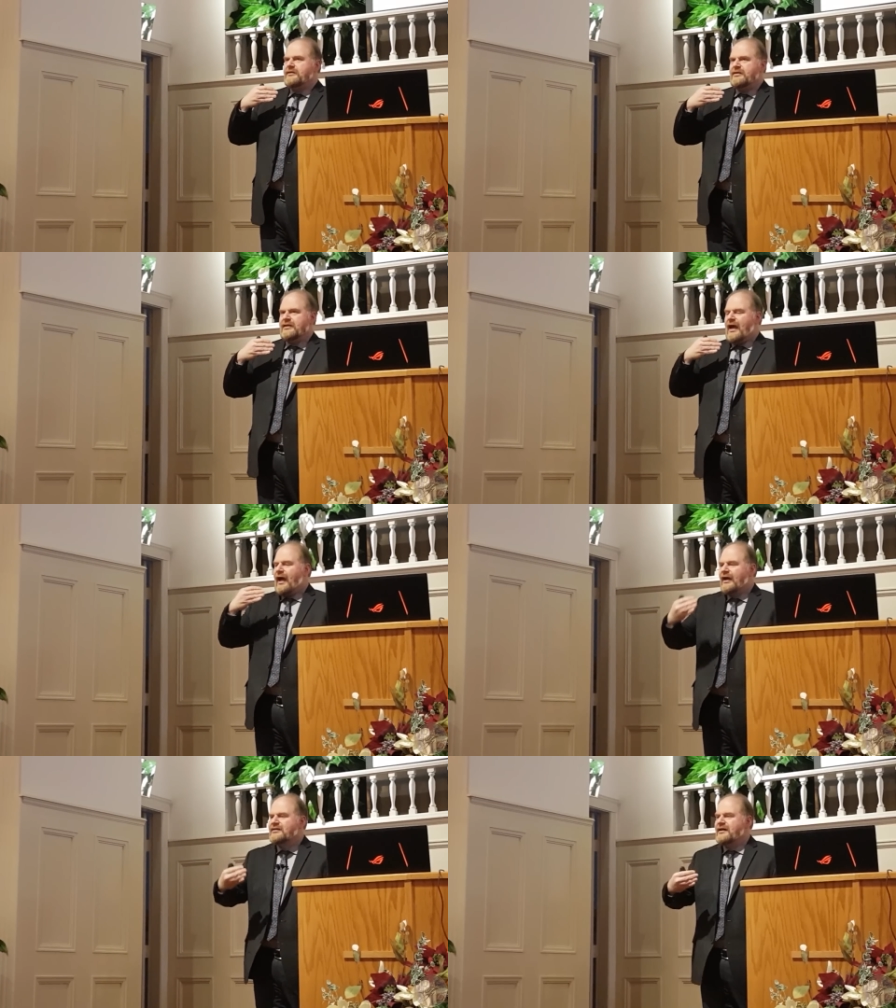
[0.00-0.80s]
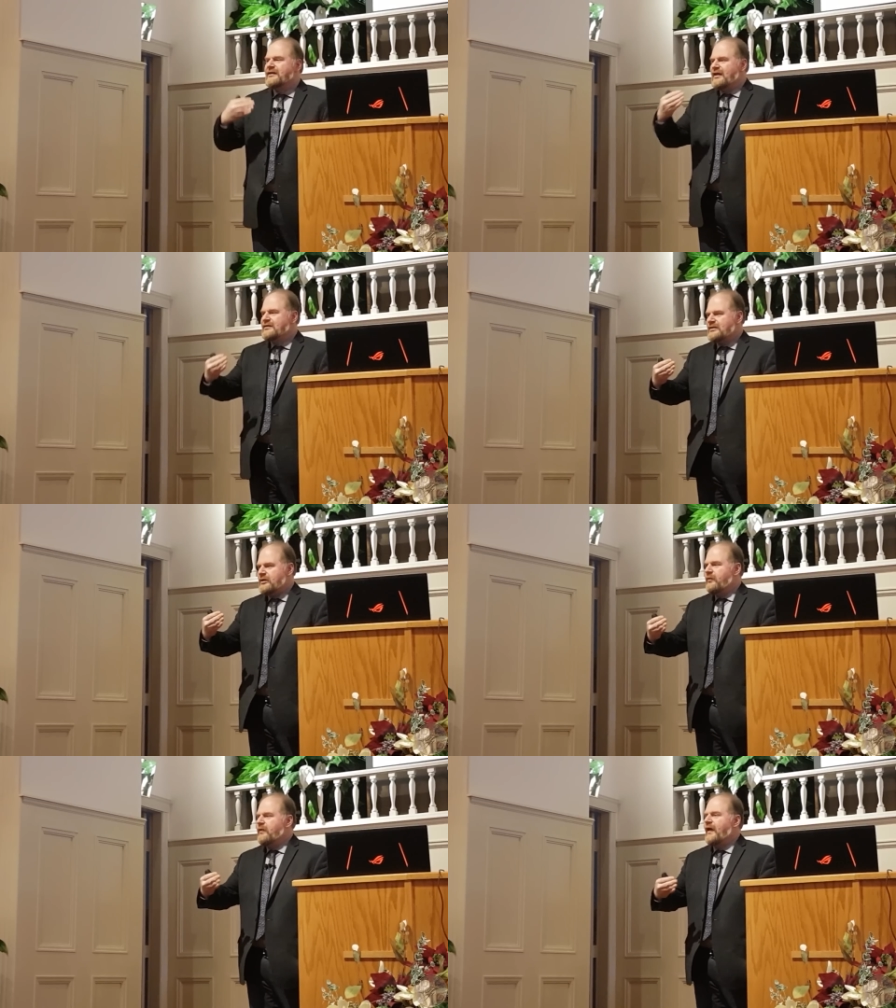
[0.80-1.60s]
the acts against
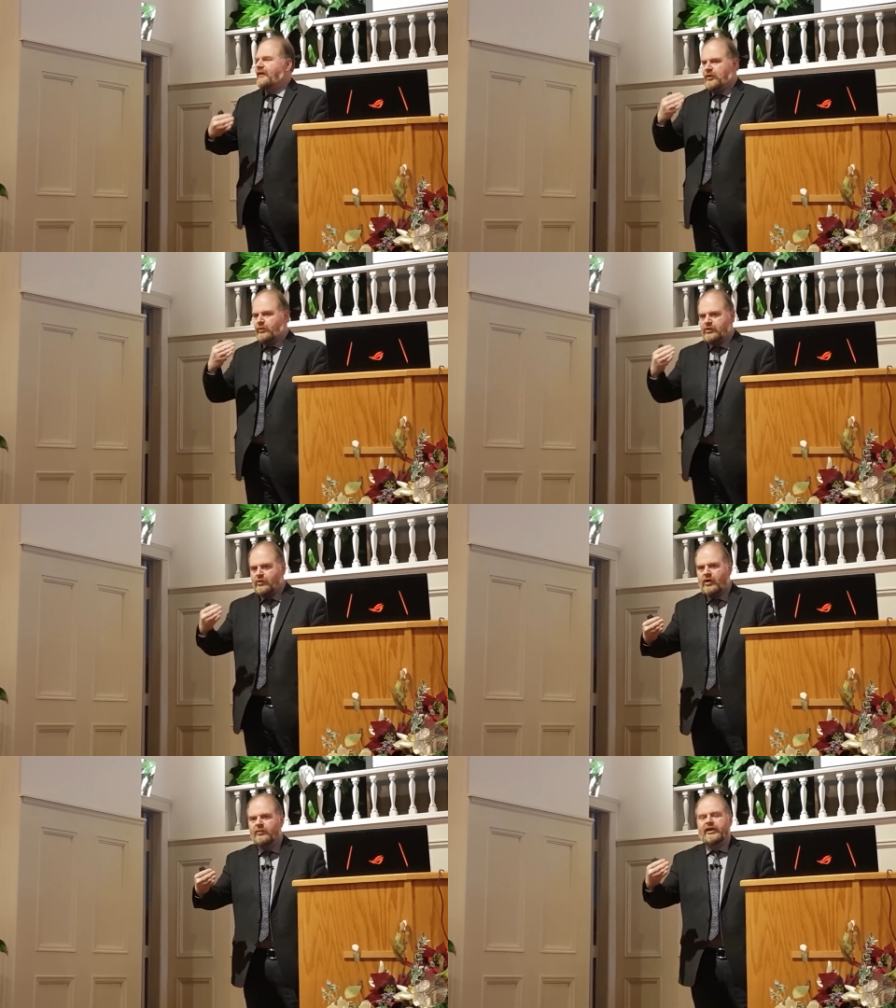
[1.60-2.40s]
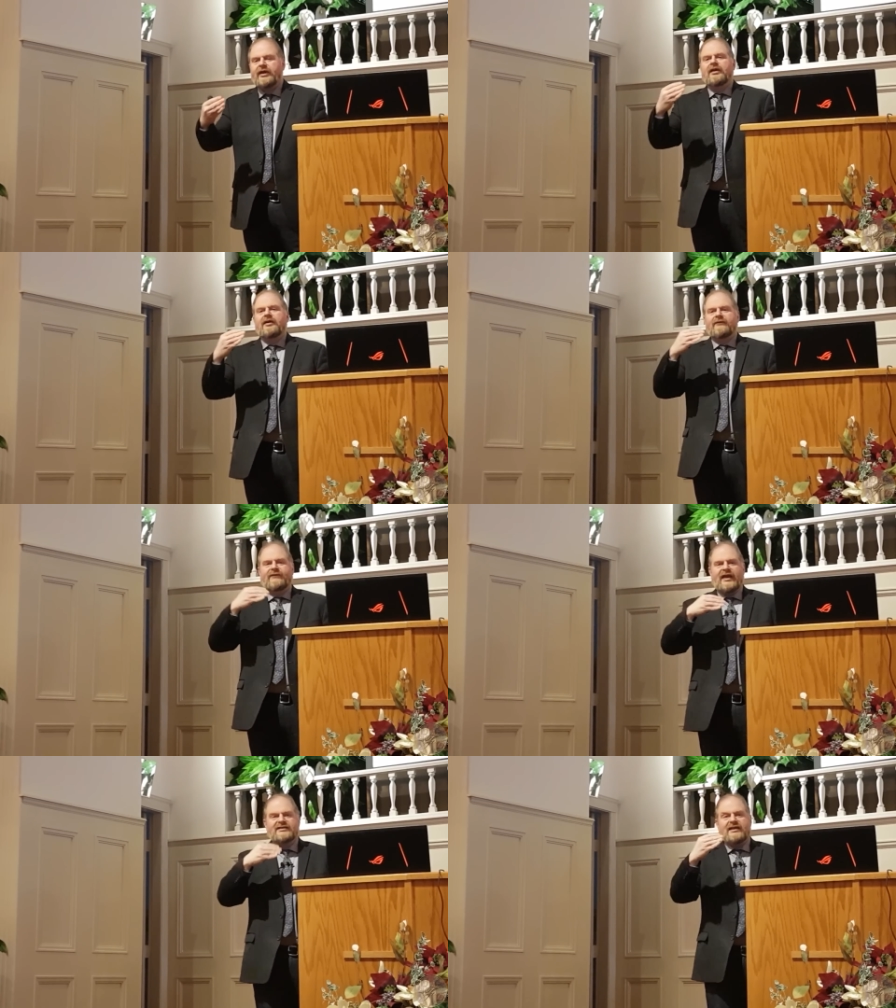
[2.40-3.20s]
them that they would normally
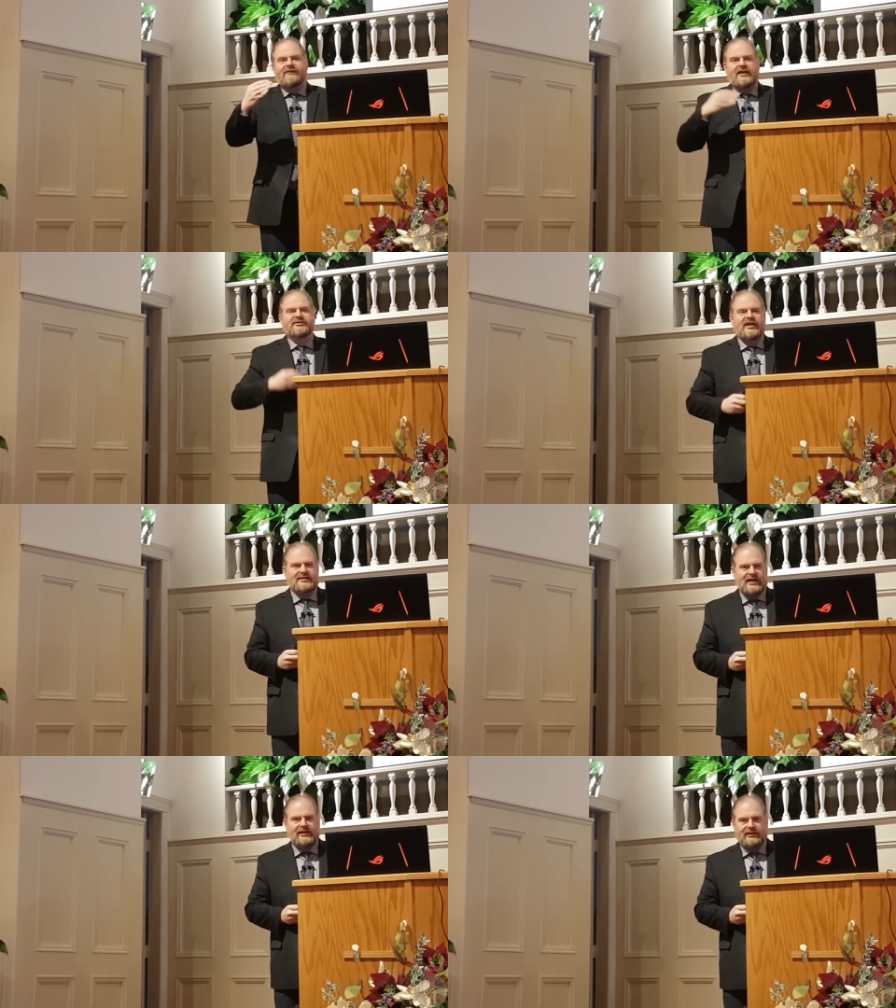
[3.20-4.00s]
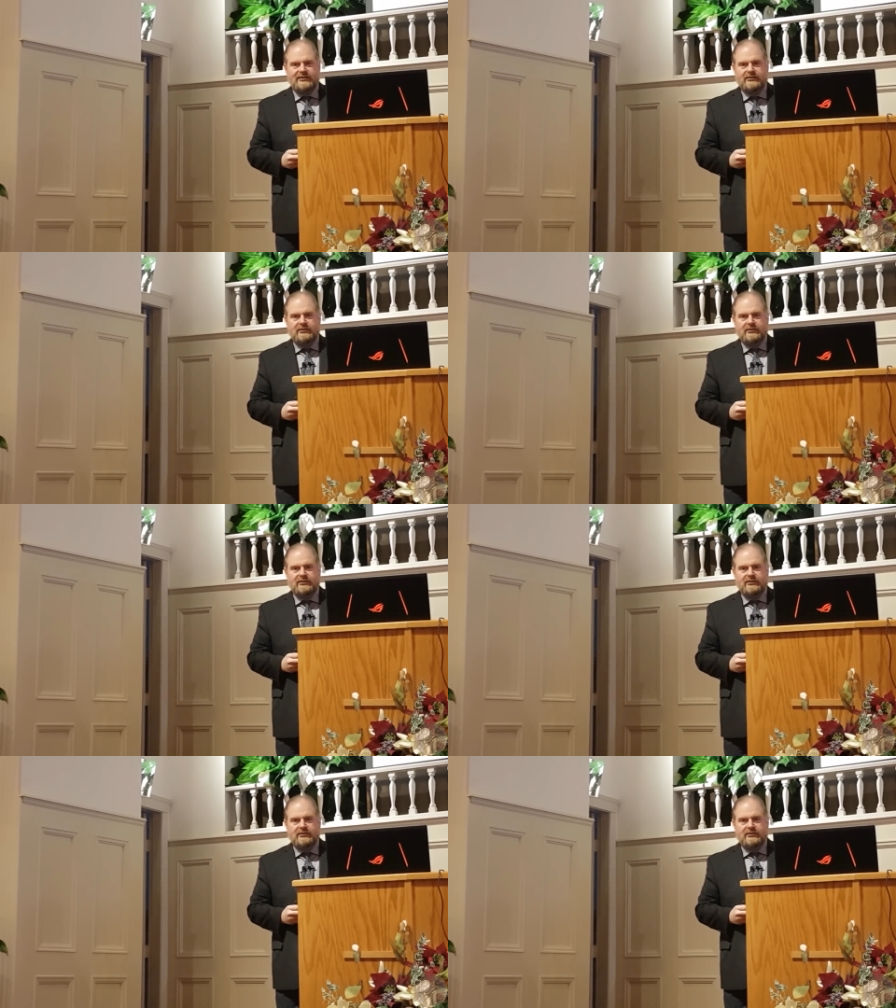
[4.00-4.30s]
face if they stay silent.